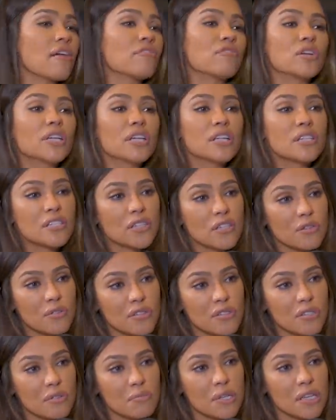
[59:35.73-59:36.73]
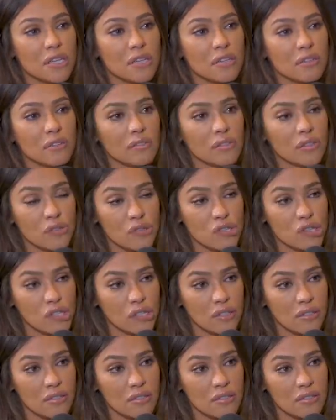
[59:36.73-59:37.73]
every excuse to be who
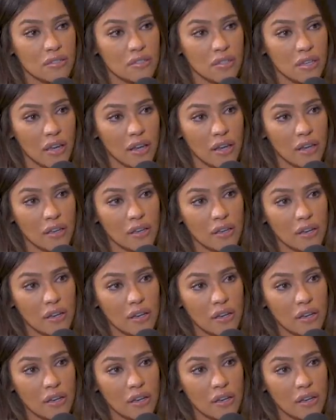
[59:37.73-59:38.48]
she is today